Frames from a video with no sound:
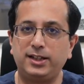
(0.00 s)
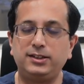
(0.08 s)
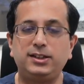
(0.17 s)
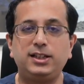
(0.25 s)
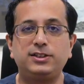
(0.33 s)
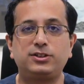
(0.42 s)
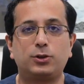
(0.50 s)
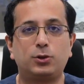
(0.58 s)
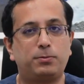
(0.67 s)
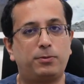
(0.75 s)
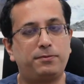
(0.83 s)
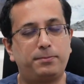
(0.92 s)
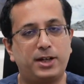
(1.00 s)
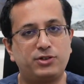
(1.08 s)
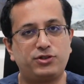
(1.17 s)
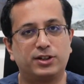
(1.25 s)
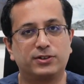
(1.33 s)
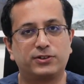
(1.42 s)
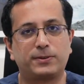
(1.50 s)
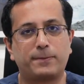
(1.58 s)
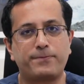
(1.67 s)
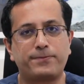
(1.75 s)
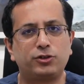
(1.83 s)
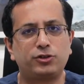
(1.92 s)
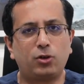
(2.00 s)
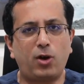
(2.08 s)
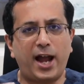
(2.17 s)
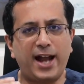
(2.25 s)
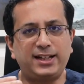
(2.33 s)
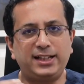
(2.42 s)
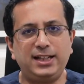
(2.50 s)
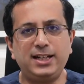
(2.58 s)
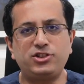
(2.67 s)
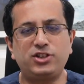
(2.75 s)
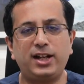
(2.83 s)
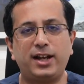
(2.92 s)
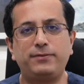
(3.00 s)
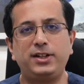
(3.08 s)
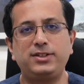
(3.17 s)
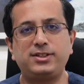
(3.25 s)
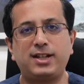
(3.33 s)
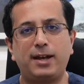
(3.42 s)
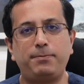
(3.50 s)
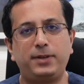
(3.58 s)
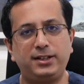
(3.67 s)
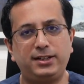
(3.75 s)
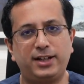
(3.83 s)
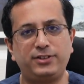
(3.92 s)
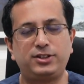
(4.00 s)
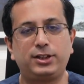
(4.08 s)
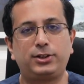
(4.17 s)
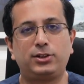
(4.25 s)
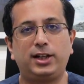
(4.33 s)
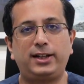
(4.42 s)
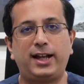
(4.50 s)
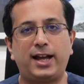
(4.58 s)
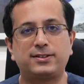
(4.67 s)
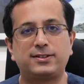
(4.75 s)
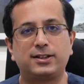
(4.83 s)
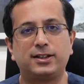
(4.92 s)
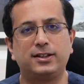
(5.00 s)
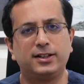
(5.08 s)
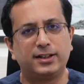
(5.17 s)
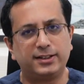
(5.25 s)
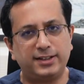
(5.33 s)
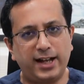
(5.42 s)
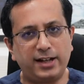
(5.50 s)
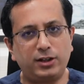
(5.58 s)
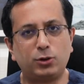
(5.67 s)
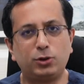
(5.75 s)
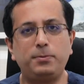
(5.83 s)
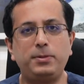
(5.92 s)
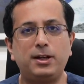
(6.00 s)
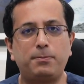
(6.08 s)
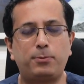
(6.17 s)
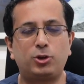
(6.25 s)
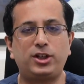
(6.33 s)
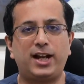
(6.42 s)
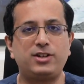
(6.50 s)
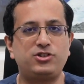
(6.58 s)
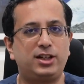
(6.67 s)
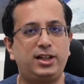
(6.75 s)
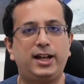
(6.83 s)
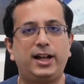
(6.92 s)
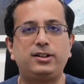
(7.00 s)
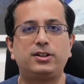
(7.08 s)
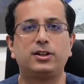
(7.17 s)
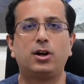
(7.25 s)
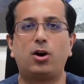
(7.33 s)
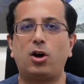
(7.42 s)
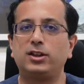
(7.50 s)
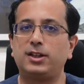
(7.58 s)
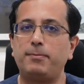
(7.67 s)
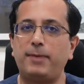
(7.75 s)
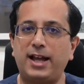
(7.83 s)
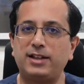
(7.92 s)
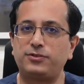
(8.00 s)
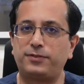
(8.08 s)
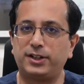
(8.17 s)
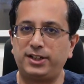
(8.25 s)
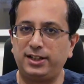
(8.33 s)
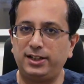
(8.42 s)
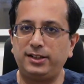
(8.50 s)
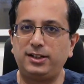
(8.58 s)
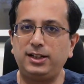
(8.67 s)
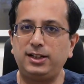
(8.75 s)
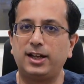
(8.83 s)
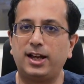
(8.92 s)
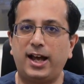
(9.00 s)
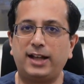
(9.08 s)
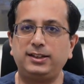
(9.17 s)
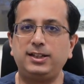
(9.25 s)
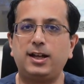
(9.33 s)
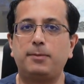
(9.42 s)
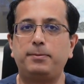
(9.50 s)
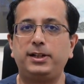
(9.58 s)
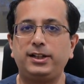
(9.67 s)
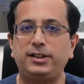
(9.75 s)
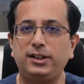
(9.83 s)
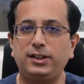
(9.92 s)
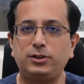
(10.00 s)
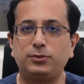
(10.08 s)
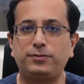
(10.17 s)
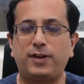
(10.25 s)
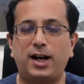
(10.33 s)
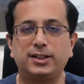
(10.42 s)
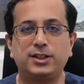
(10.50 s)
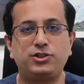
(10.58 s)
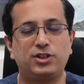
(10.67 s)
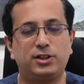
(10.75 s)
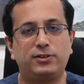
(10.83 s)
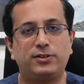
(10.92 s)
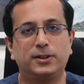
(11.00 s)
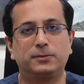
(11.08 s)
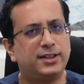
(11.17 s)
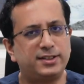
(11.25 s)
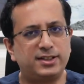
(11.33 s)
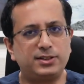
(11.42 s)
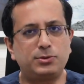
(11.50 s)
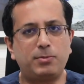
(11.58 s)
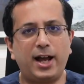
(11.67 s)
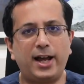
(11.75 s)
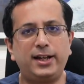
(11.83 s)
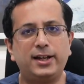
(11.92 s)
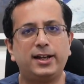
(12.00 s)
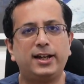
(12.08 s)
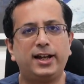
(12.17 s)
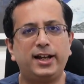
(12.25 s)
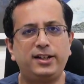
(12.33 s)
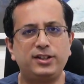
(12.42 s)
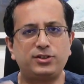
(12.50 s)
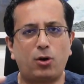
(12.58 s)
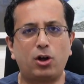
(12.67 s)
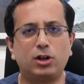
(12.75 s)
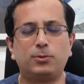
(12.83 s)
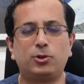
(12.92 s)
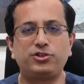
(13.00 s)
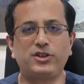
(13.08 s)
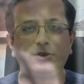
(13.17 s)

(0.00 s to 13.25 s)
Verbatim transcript: in these group of patients. So at each and every step in testicular cancer, there could be a potential hit on the man's fertility and the ability to father children. This is why it is almost